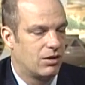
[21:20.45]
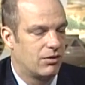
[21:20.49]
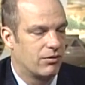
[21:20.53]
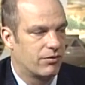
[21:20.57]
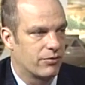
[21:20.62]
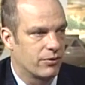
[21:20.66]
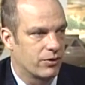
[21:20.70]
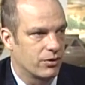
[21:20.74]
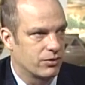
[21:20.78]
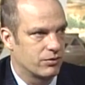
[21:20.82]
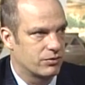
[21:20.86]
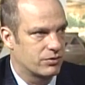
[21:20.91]

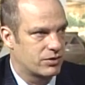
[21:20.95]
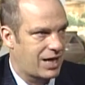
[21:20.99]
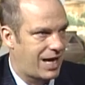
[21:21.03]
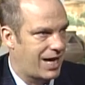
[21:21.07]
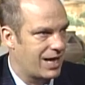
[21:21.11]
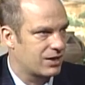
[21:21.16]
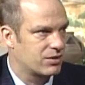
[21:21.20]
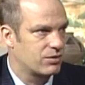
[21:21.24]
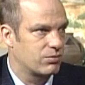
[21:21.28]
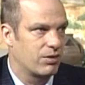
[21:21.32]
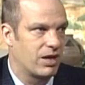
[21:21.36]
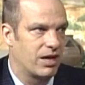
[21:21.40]
for
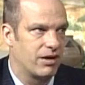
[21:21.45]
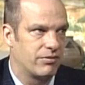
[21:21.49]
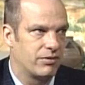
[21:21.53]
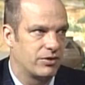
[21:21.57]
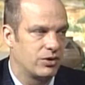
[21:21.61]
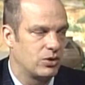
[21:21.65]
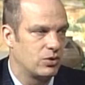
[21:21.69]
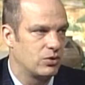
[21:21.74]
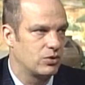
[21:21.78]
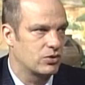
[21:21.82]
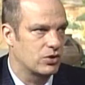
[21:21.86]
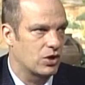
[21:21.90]
tax
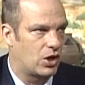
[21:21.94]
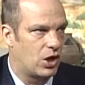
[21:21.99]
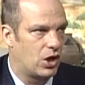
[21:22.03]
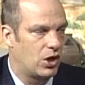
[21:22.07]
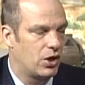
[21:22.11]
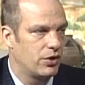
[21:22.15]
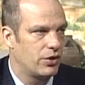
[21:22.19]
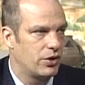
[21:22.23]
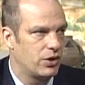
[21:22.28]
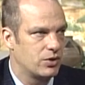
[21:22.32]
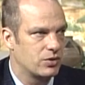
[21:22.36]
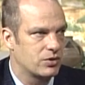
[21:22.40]
revenues, all
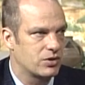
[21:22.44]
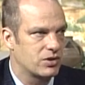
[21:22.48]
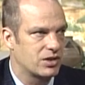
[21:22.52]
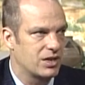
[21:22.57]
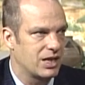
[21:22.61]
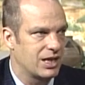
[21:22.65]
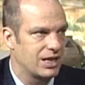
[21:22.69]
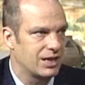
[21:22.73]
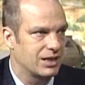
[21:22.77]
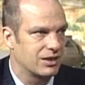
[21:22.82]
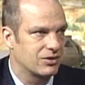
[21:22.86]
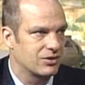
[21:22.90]
those
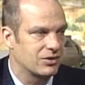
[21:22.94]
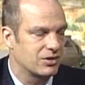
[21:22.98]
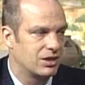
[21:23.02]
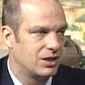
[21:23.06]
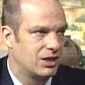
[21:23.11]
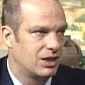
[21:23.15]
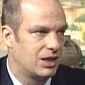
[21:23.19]
things.